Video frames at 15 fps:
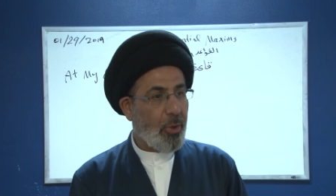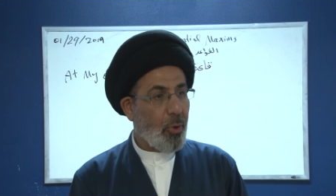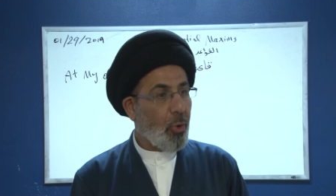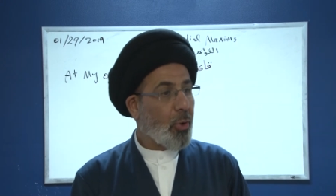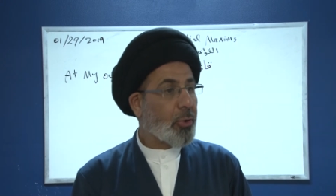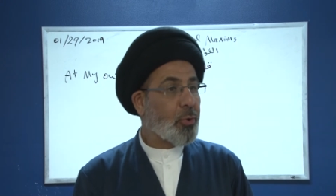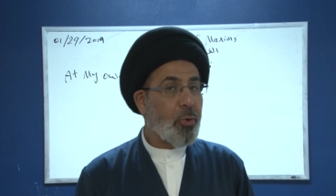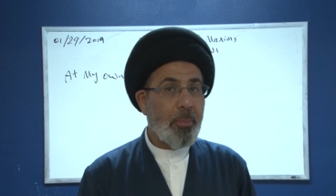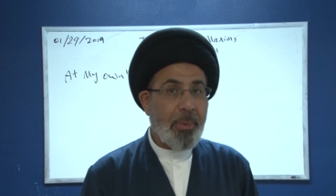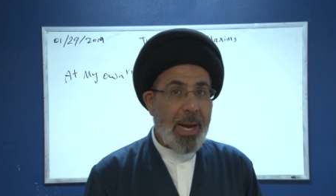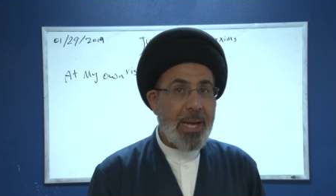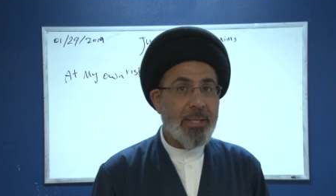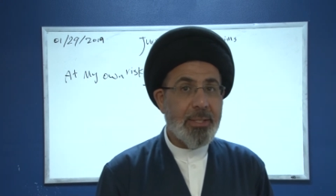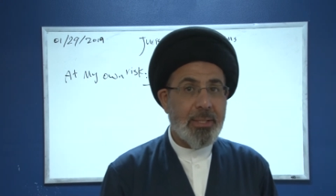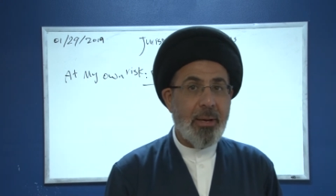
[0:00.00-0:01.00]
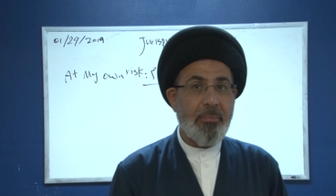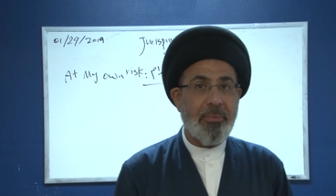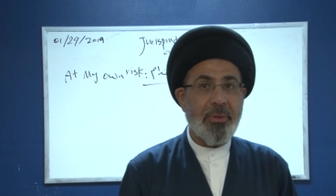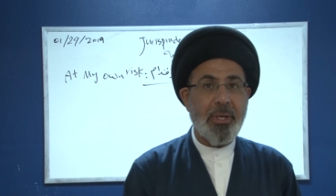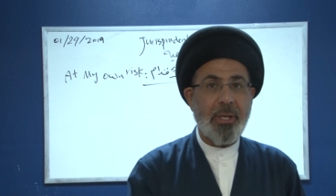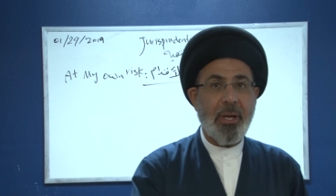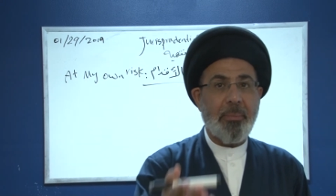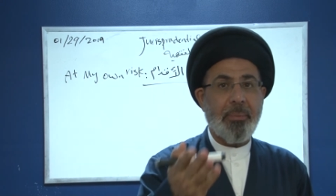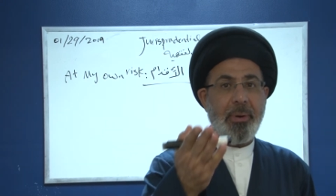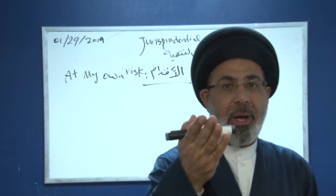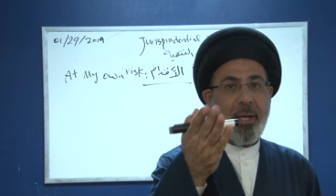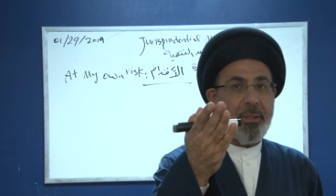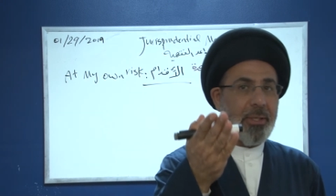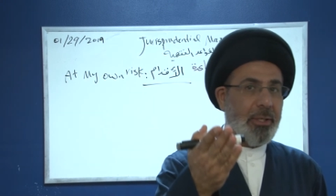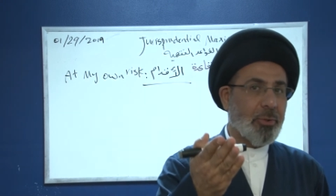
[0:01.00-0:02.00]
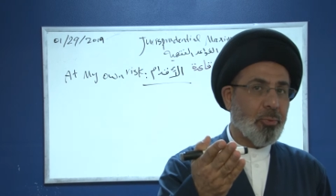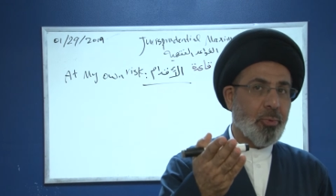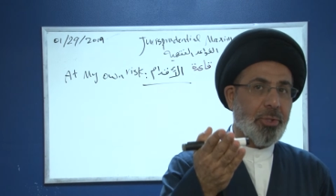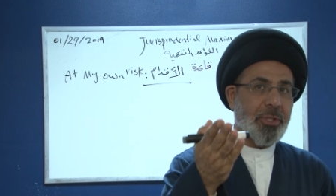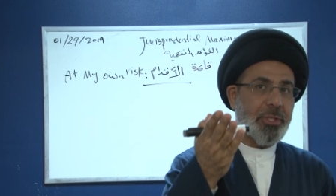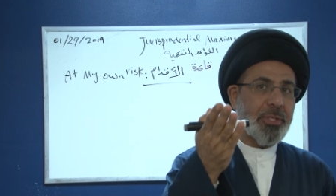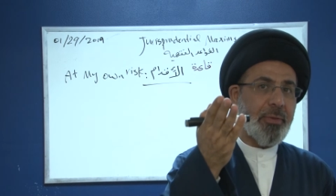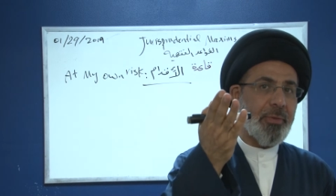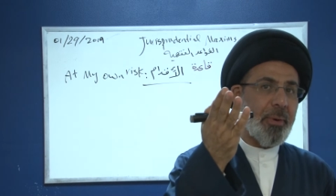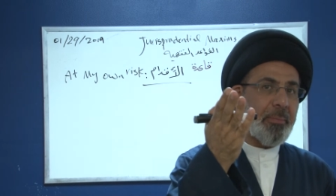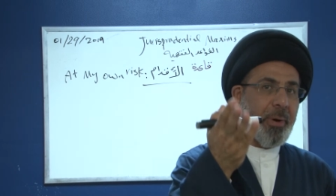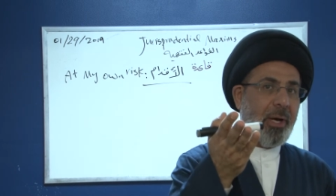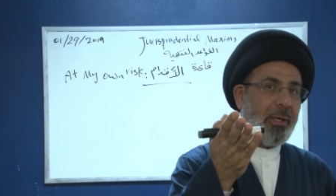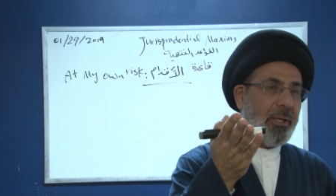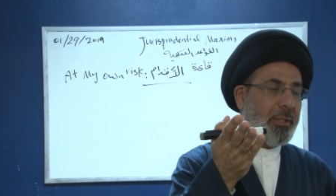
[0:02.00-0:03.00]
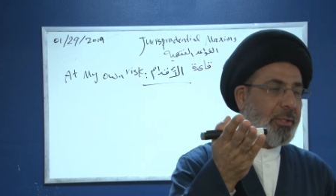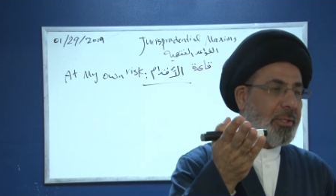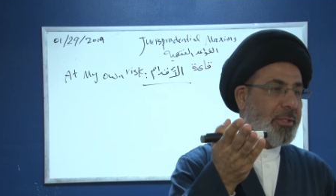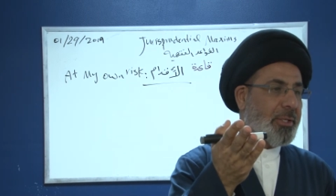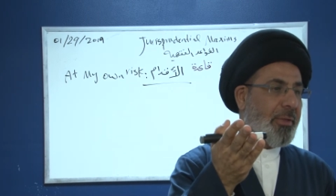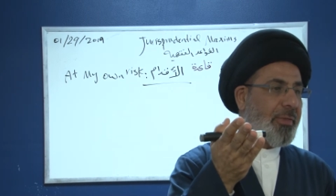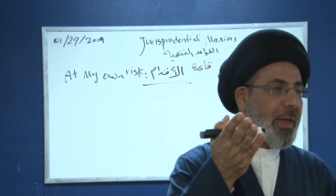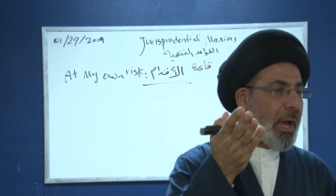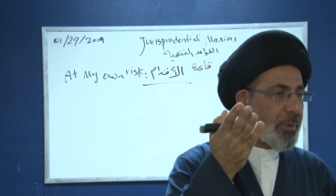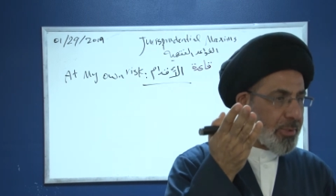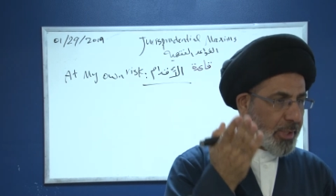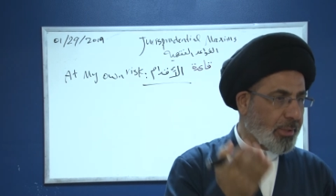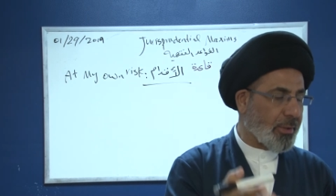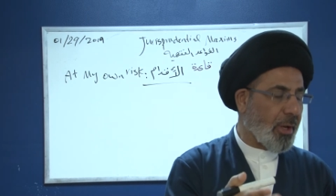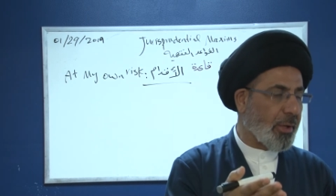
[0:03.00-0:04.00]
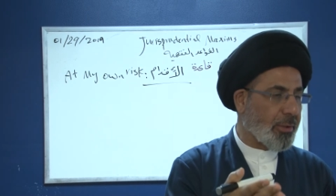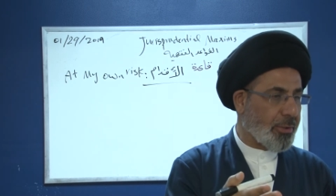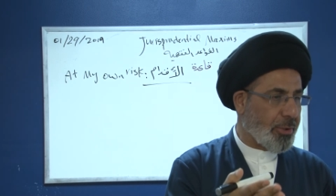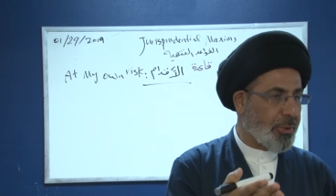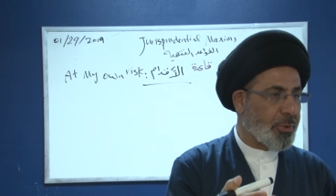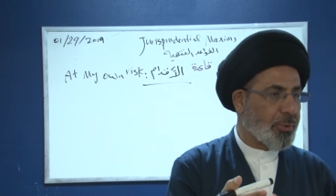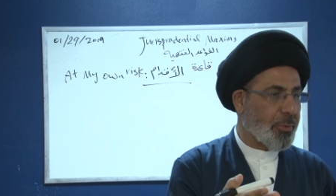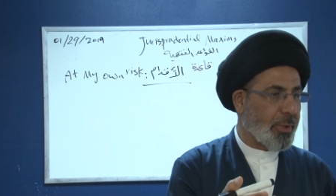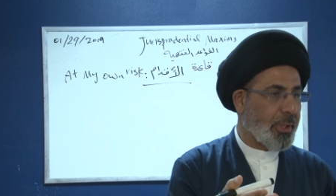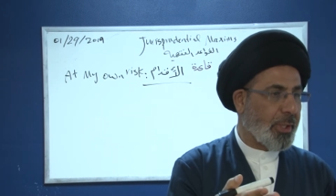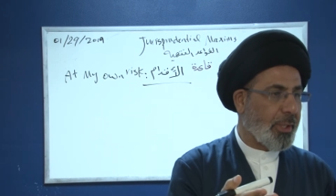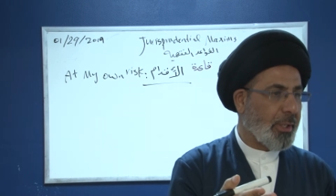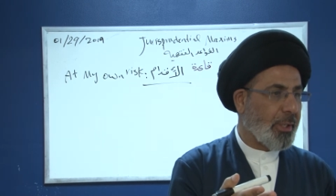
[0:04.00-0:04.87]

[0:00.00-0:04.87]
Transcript: or to buy something, a product which is in the market, it's $1,000 usually,